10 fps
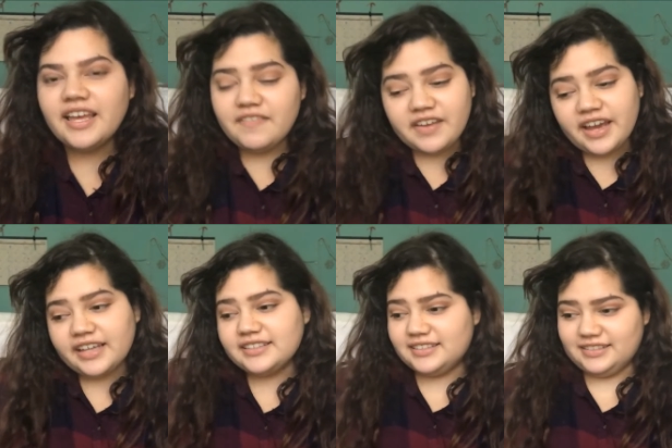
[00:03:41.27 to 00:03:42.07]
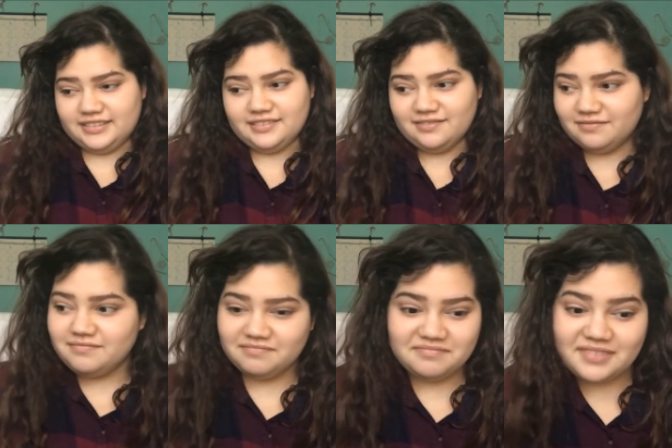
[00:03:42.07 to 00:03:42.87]
If you guys
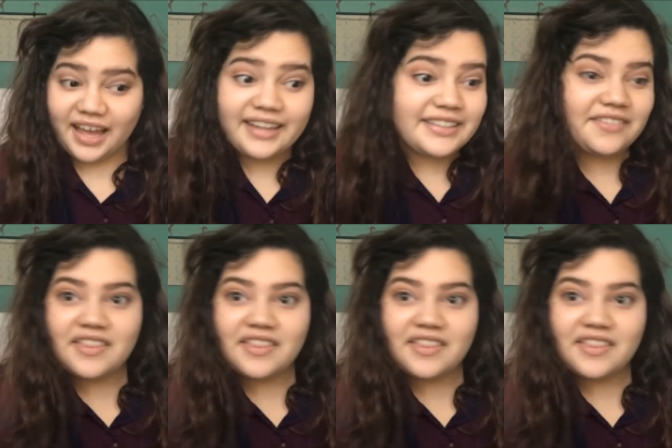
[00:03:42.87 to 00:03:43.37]
liked the or